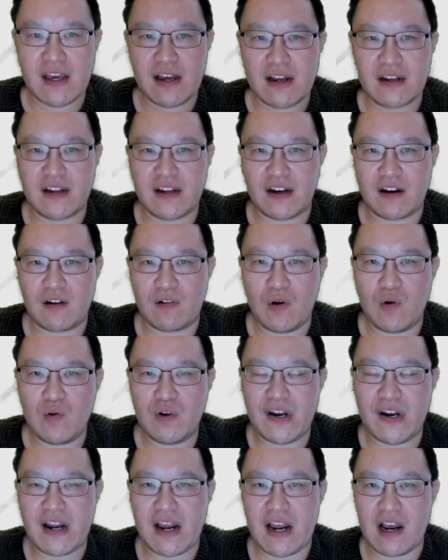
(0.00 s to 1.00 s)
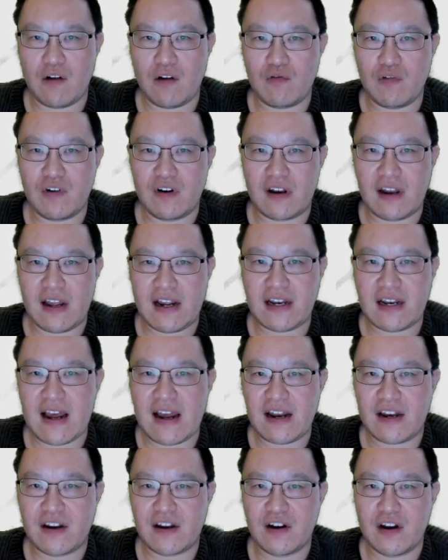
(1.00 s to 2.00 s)
Disclosing errors like
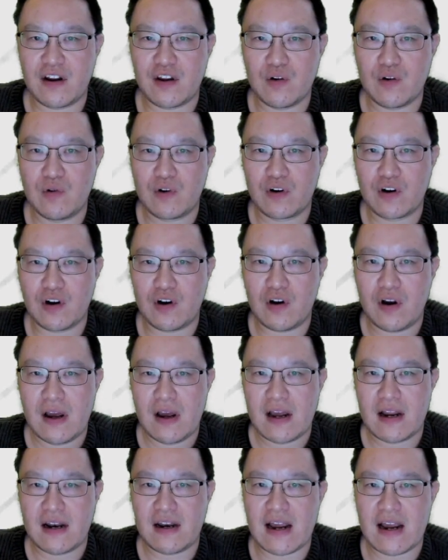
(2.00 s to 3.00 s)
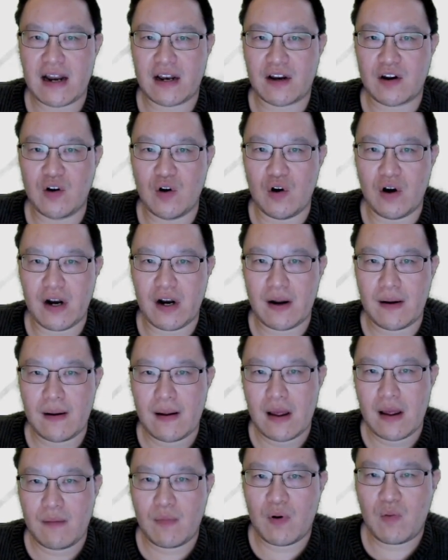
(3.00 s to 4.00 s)
that to the user, not good.
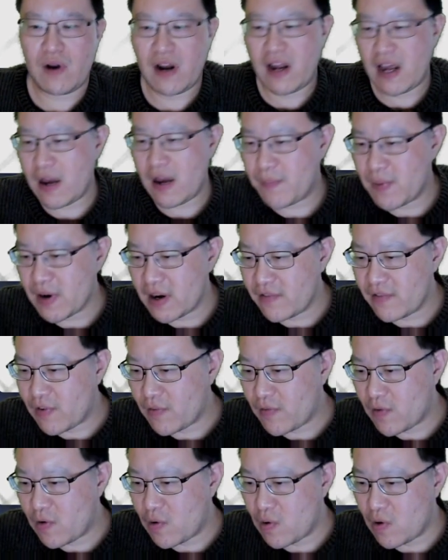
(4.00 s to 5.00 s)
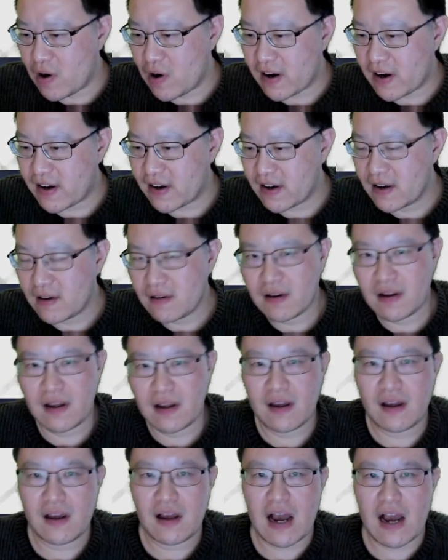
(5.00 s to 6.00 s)
But what happened if, of course,
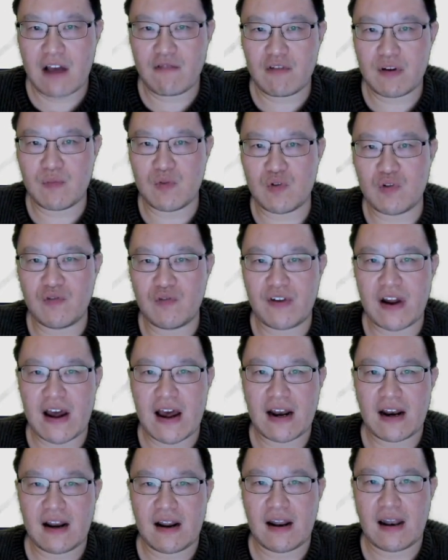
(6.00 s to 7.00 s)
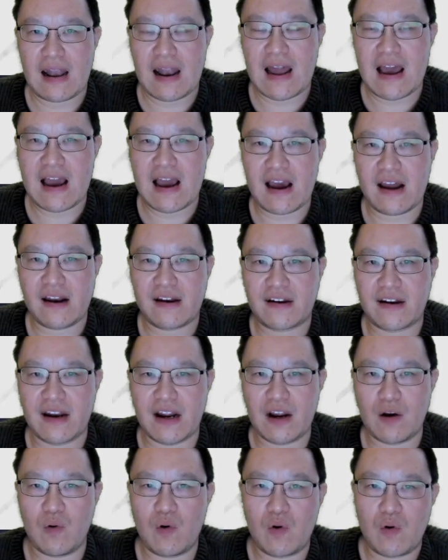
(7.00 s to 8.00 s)
I remove that last
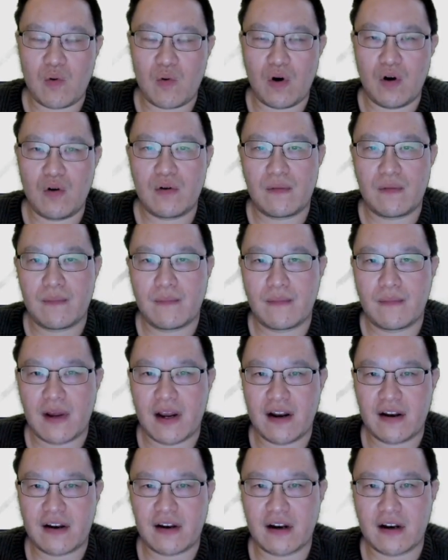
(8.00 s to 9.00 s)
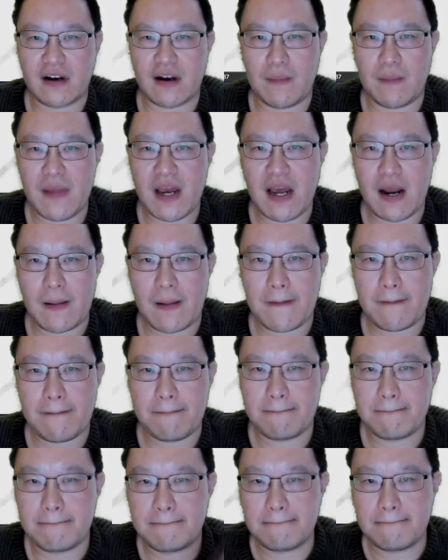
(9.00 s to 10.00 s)
single quote, hits the submit,
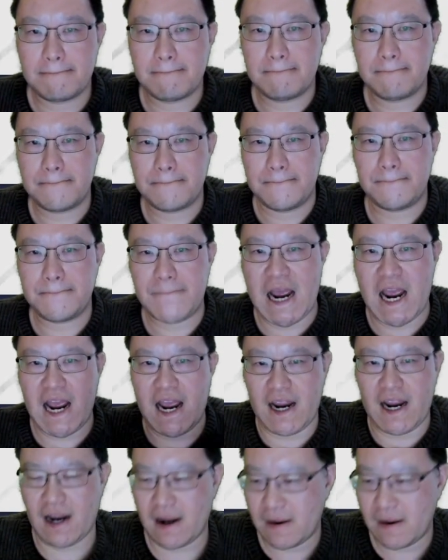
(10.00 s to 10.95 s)
bang.